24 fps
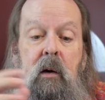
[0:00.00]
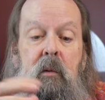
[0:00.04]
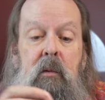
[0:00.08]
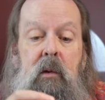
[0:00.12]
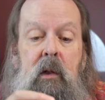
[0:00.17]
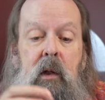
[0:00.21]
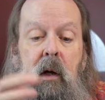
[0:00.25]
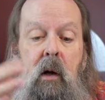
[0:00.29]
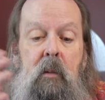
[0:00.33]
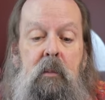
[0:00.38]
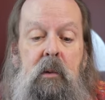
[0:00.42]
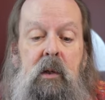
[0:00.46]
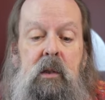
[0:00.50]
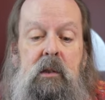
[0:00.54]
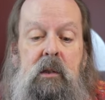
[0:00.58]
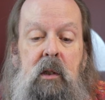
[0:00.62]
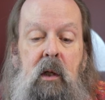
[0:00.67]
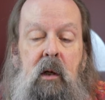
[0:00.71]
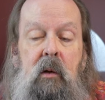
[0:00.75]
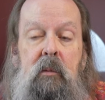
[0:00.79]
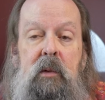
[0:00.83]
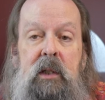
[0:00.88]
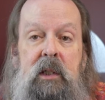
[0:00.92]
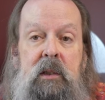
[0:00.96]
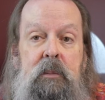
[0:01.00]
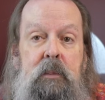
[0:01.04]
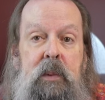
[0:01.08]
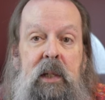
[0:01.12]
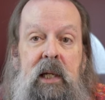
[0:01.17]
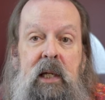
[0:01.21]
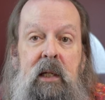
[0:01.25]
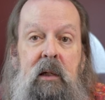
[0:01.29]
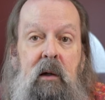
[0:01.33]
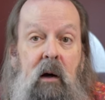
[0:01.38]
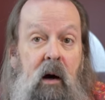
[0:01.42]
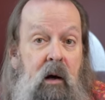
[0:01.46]
will almost always
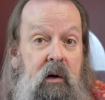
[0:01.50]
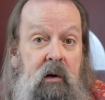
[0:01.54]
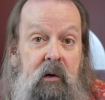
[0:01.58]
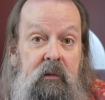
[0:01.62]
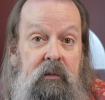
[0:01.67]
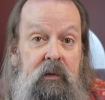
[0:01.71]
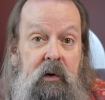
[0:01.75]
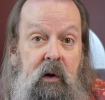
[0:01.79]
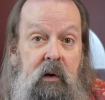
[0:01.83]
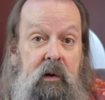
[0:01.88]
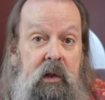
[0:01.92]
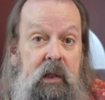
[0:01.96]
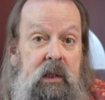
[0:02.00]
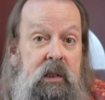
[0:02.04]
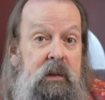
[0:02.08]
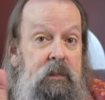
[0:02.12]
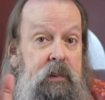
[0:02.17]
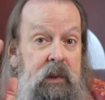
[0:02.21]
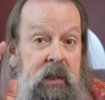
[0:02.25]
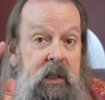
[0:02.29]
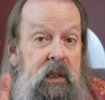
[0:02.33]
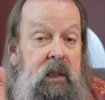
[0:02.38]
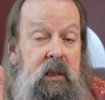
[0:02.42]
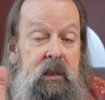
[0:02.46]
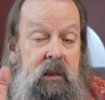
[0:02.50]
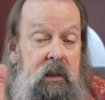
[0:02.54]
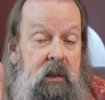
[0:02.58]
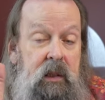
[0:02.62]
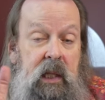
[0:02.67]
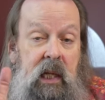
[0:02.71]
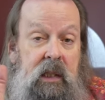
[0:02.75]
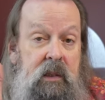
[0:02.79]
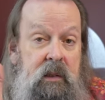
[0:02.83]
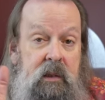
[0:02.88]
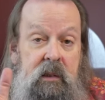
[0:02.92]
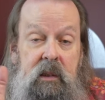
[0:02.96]
be in autofocus because
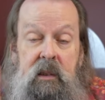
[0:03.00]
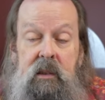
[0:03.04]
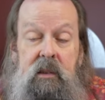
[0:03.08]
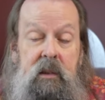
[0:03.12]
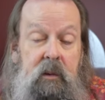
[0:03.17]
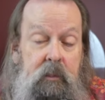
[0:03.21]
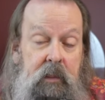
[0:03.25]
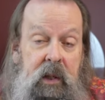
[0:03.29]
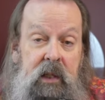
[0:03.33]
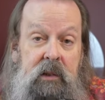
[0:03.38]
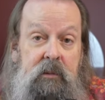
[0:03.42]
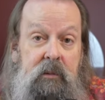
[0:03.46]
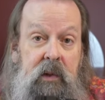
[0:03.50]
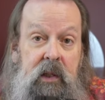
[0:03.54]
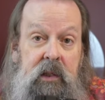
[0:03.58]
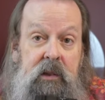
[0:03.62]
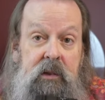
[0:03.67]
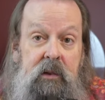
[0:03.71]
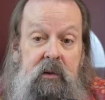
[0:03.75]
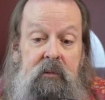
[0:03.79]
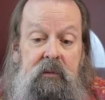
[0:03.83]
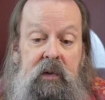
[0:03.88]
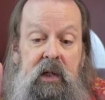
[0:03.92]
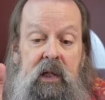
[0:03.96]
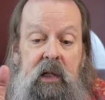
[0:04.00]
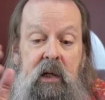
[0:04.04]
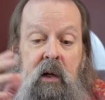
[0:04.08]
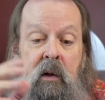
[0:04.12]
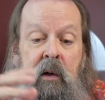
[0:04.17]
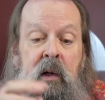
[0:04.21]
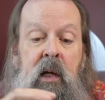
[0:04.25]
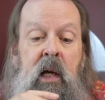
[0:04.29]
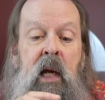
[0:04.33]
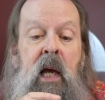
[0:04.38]
that's just the best way to shoot video.